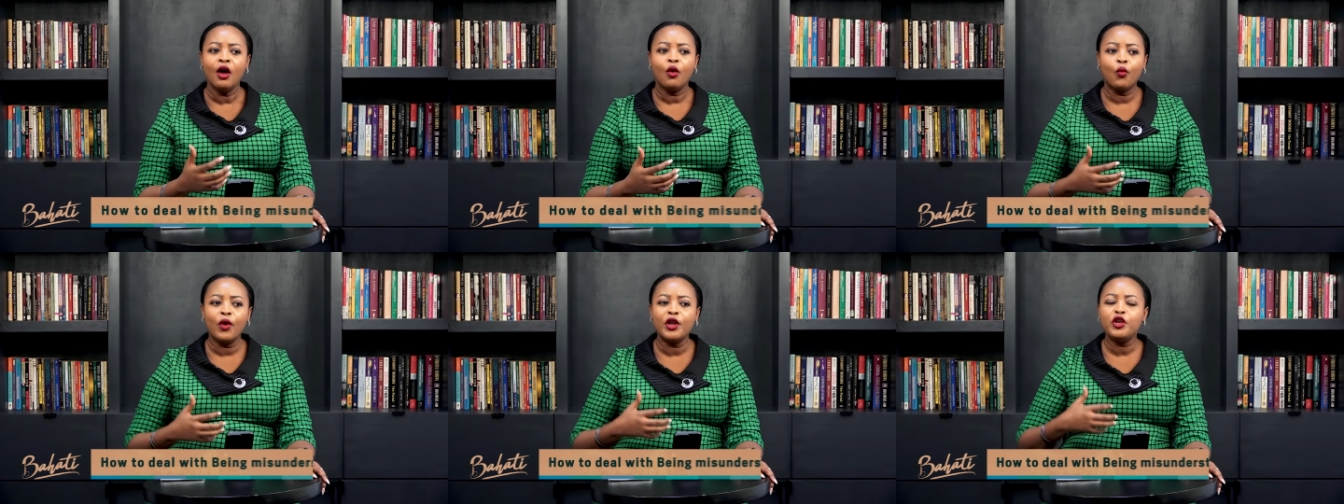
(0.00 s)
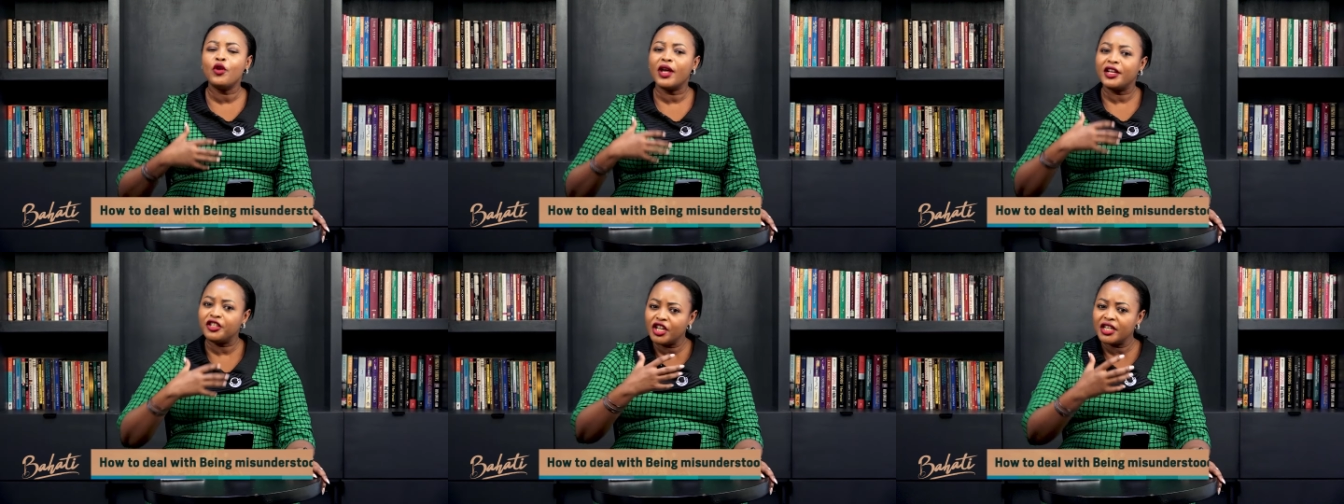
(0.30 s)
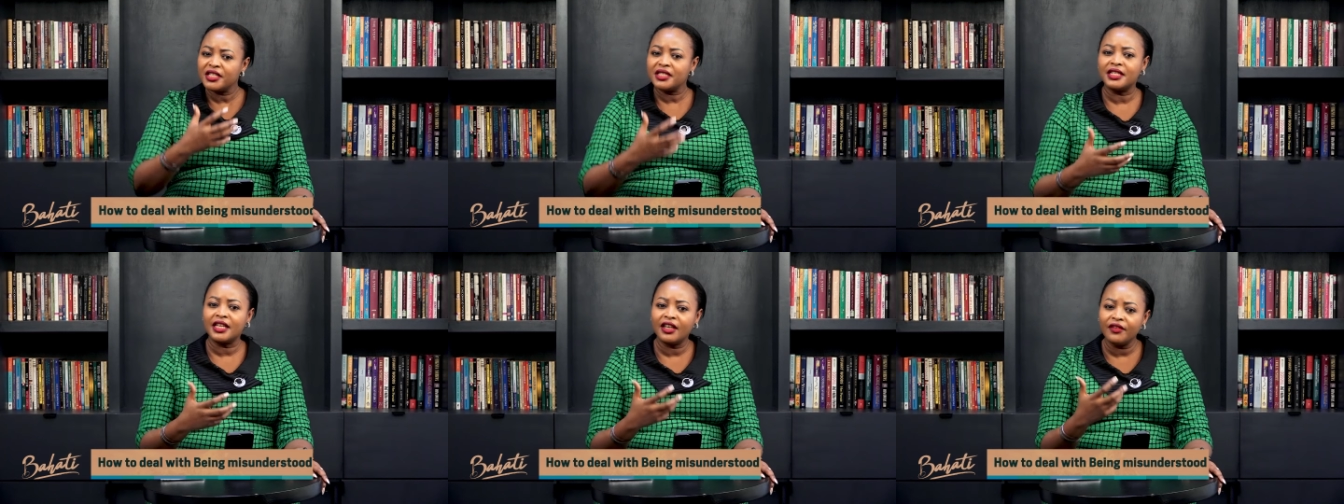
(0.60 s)
when you had
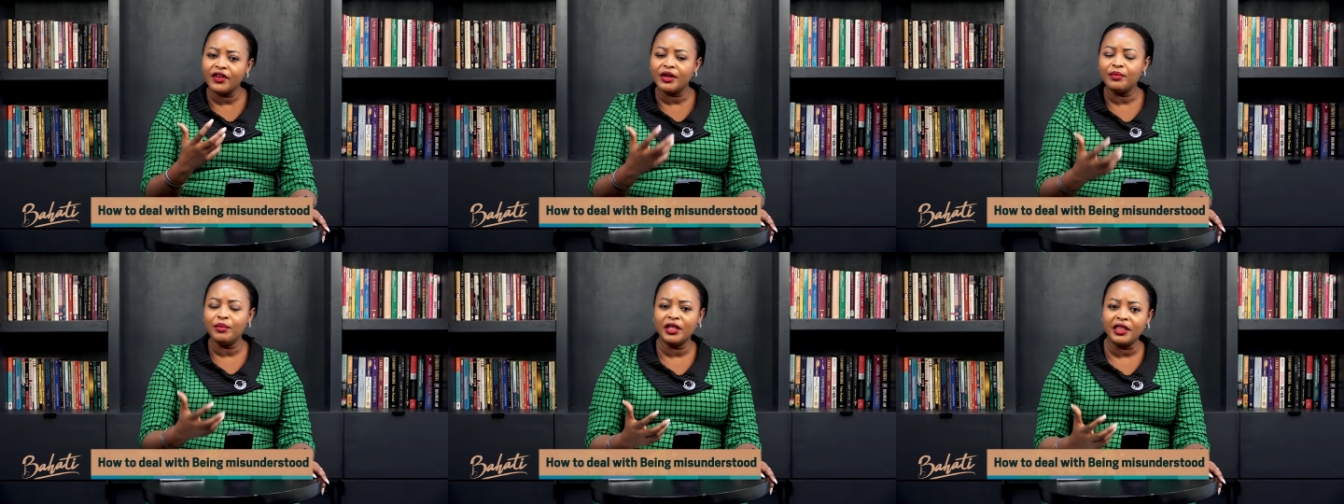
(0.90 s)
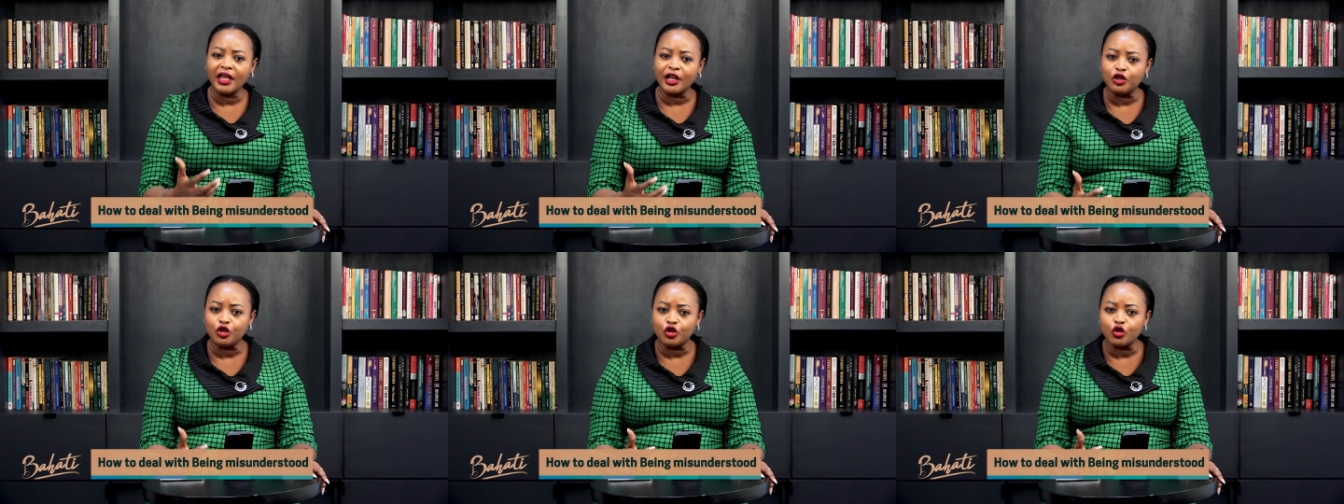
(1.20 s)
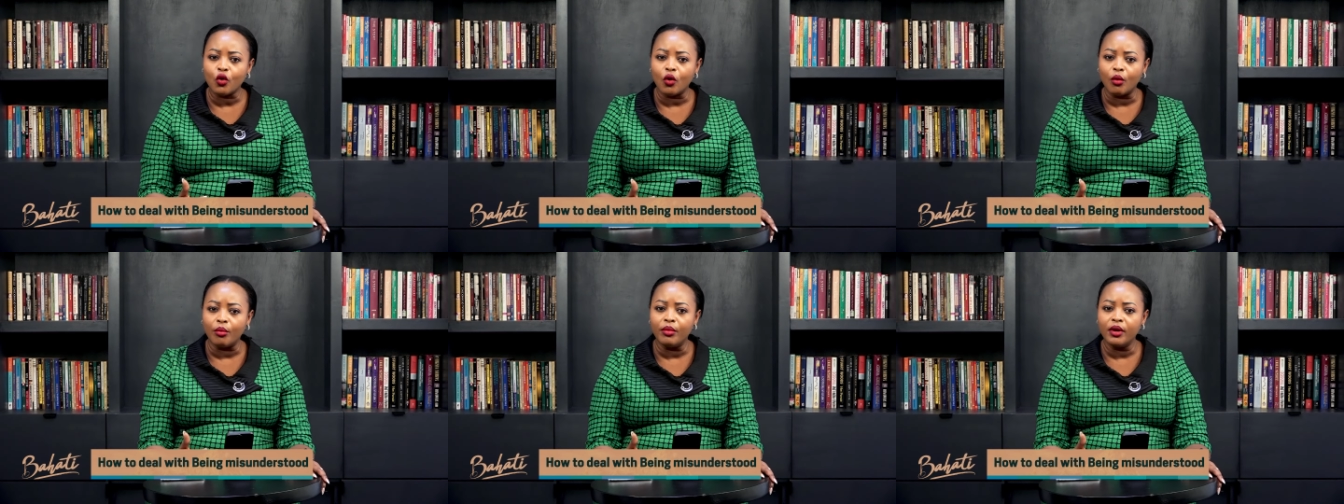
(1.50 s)
just given me the
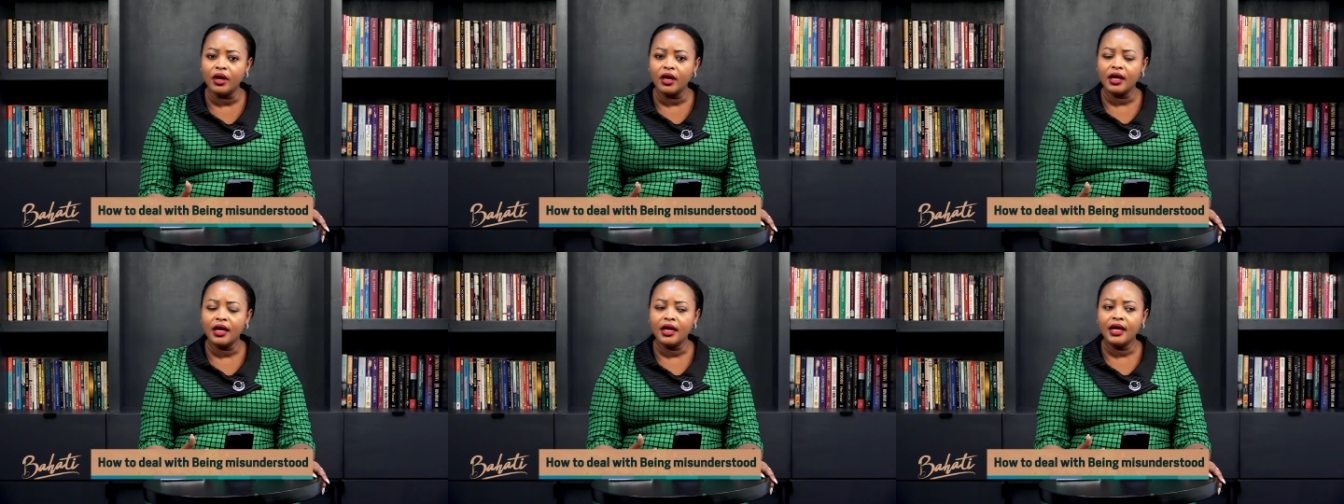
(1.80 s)
job,